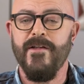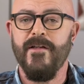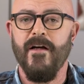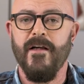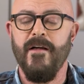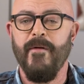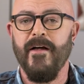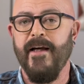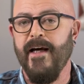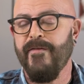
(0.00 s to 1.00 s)
just talking
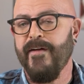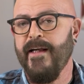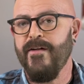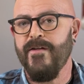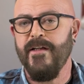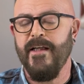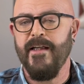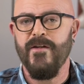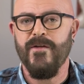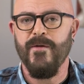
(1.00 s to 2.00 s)
about catification
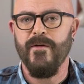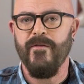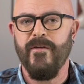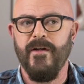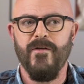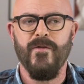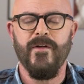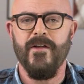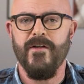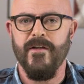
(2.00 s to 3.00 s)
in sort of the
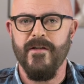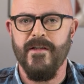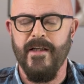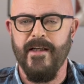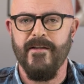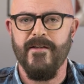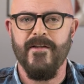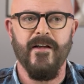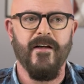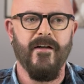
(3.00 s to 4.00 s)
traditional
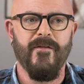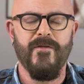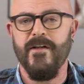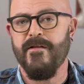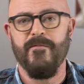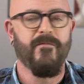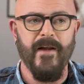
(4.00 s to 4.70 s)
sense of just